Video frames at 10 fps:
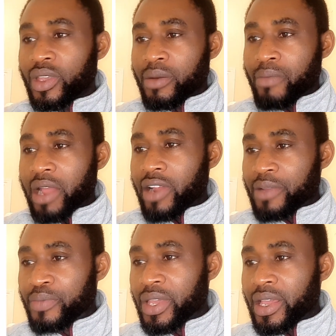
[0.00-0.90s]
Migrant
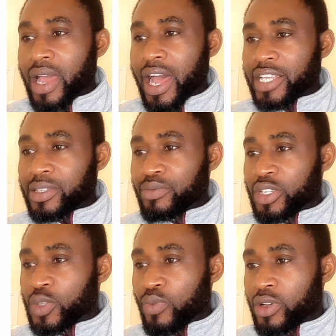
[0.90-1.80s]
B has been
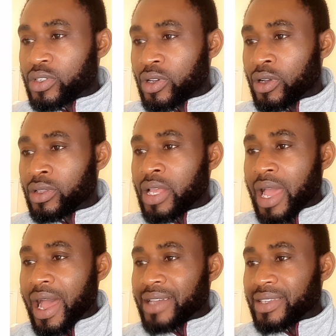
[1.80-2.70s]
sponsored
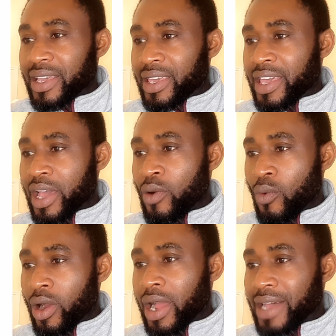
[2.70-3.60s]
as a care
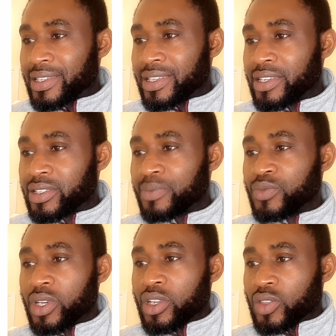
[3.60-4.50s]
worker since
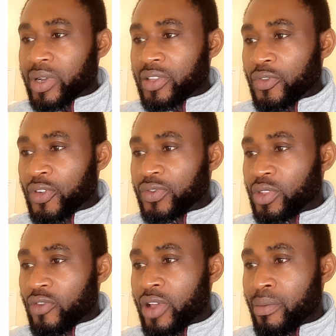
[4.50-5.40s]
25th
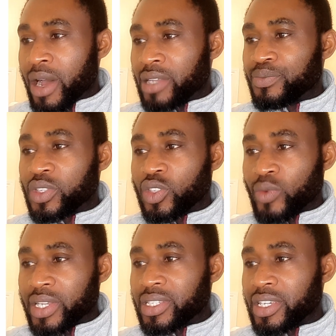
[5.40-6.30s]
November
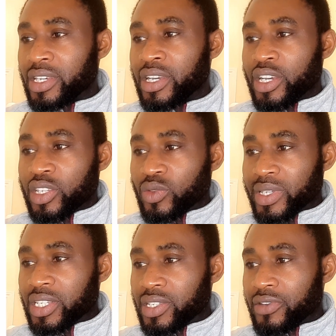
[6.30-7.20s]

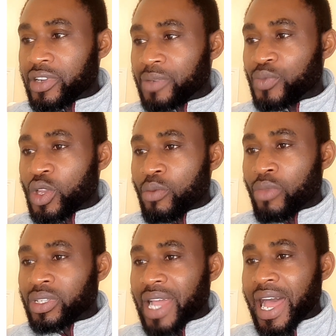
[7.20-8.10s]
2023,
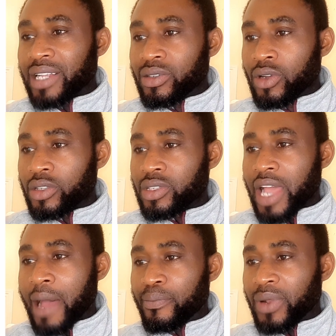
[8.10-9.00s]
but had not
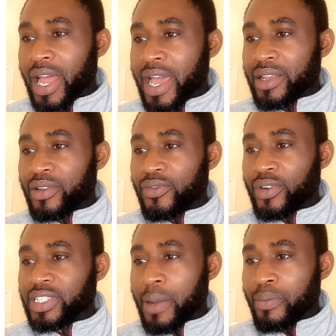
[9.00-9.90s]
applied for
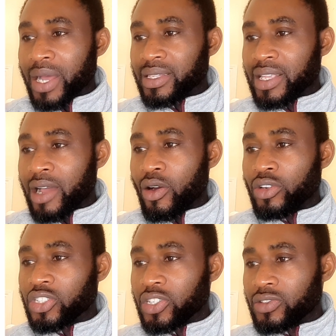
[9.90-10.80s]
their partner or
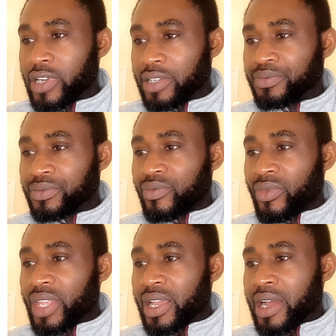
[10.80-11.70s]
children.
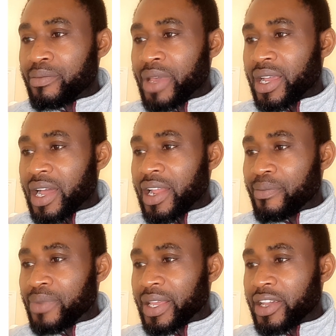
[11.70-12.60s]
They can make an
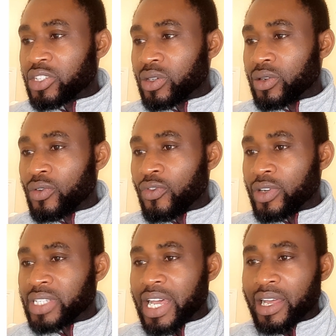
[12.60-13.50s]
application for
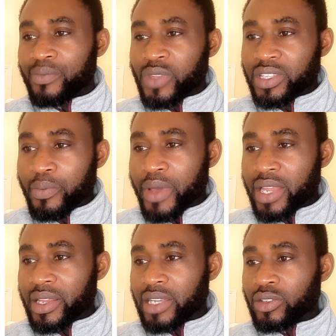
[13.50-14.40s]
their
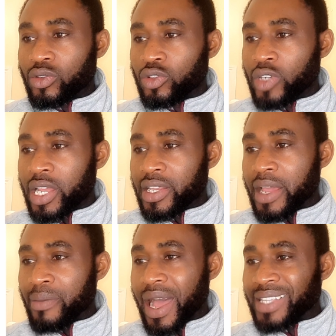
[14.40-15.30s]
dependent to join
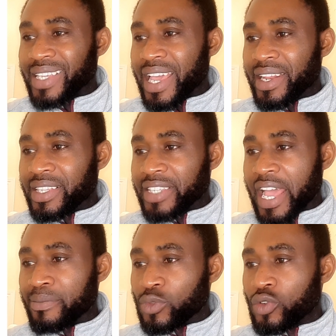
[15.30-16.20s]
them at any
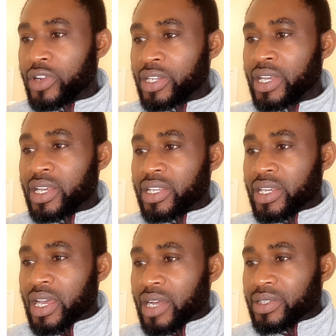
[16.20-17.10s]
time during
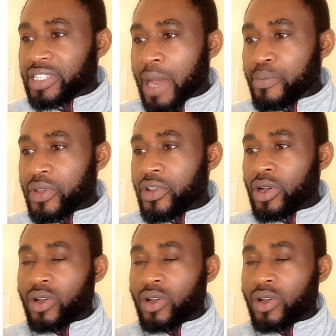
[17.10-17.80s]
their period